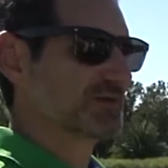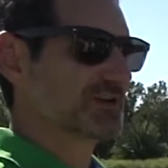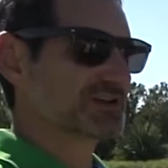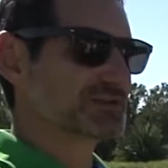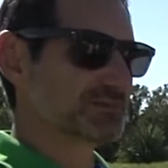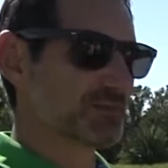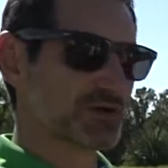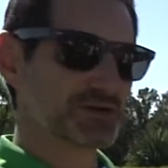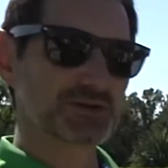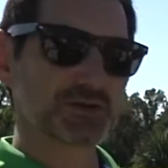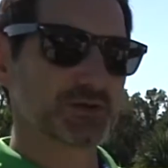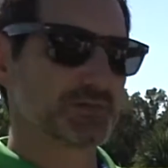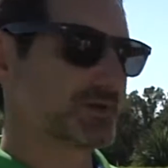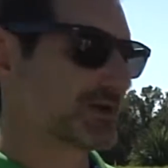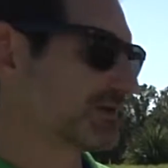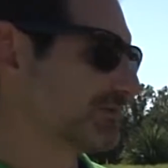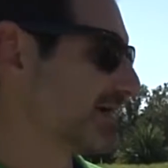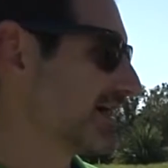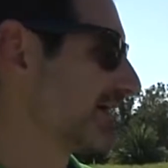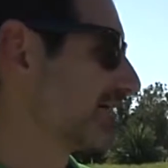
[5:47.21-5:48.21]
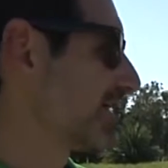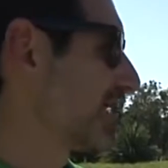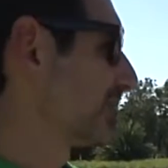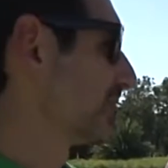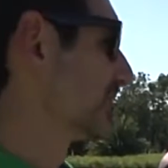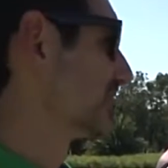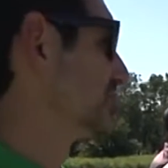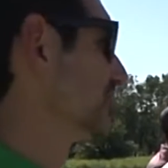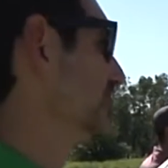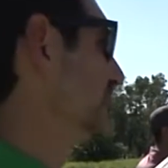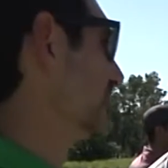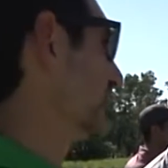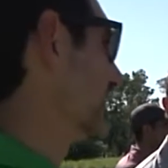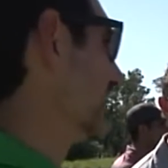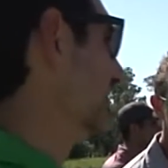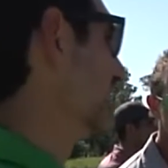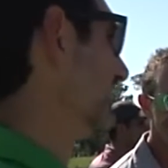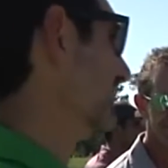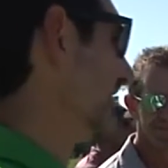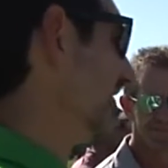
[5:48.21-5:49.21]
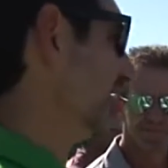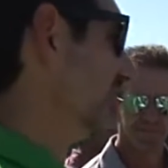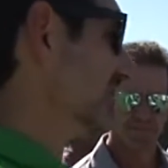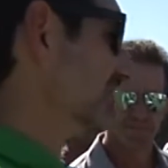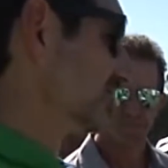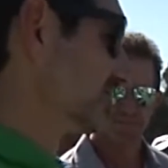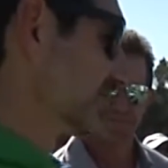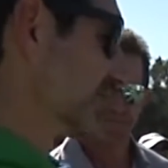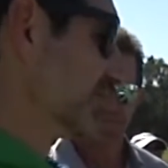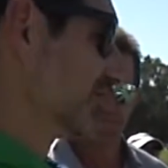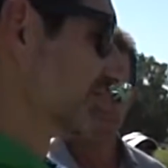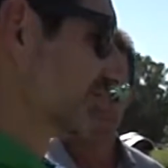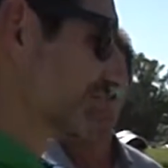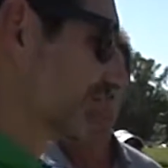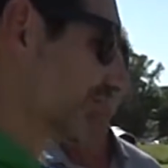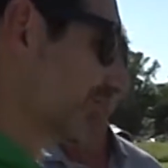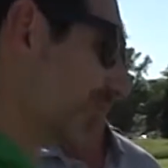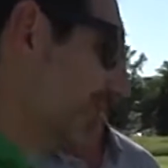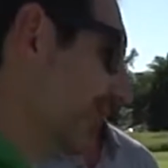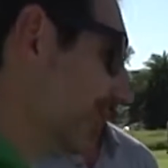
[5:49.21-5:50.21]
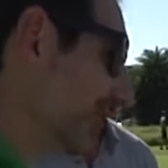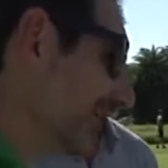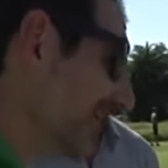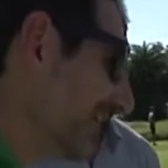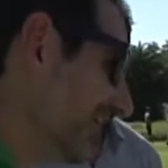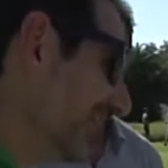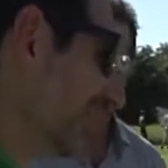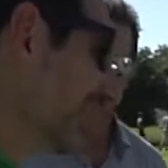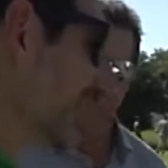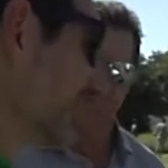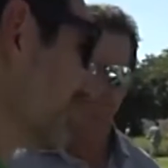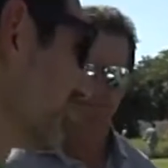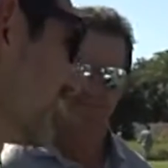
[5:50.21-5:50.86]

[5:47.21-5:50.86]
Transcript: but it's mostly been about opportunity. So for a moment here, you'll